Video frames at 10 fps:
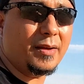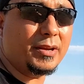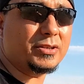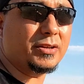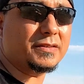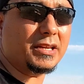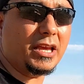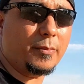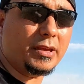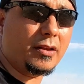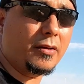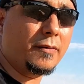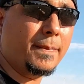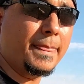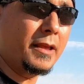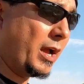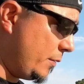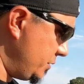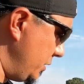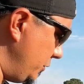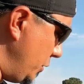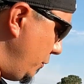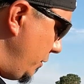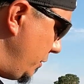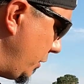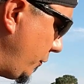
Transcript: I'm not sure it's going to help me at all. I'm just going to throw the